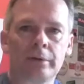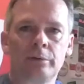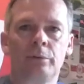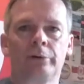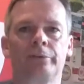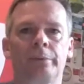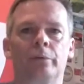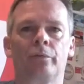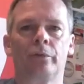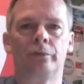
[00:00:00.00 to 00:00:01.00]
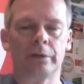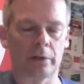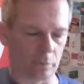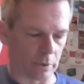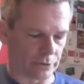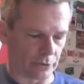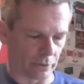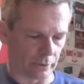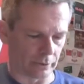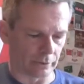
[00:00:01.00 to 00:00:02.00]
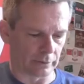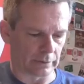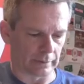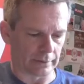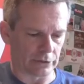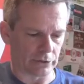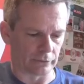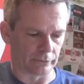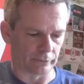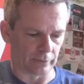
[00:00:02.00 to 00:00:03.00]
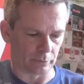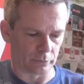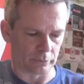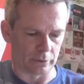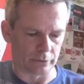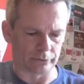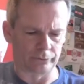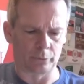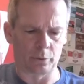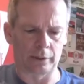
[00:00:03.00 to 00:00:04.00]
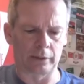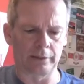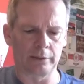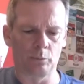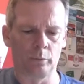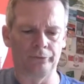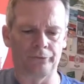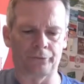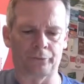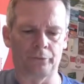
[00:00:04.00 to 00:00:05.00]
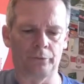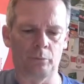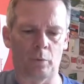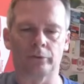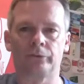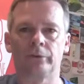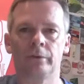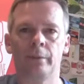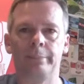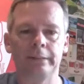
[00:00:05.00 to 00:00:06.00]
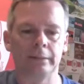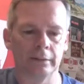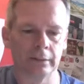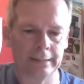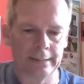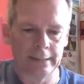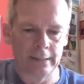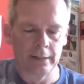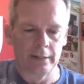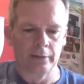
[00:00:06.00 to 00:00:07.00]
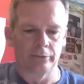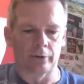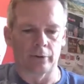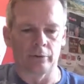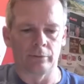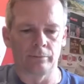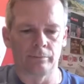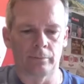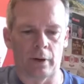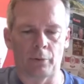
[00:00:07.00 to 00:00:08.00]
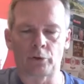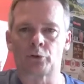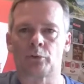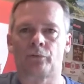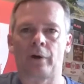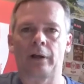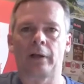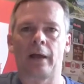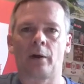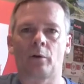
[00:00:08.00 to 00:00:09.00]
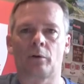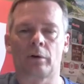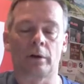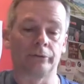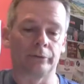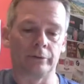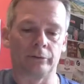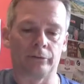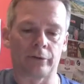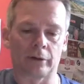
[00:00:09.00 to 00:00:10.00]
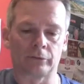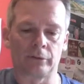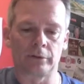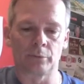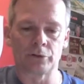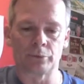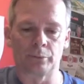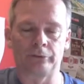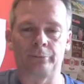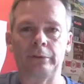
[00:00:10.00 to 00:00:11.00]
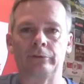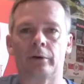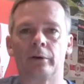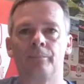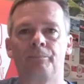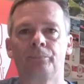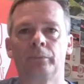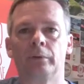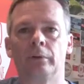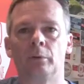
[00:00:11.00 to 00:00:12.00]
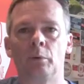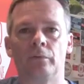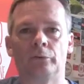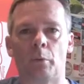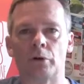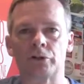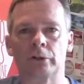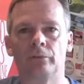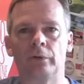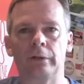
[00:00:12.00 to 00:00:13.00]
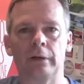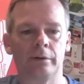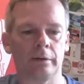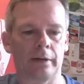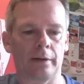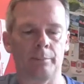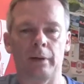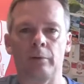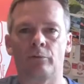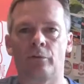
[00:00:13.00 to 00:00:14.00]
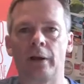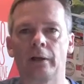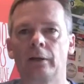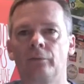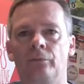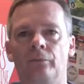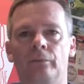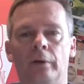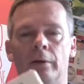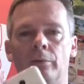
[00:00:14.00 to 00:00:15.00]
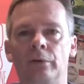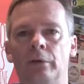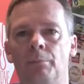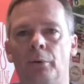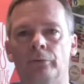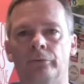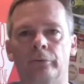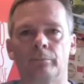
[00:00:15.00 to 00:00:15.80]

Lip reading: the recipe off the DIY dog collection, so I'll just quickly whiz through what's in the beer. So I'm not sure, Frank, how closely you stuck to the original recipe, so whoever's watching the video, and Frank, if you can put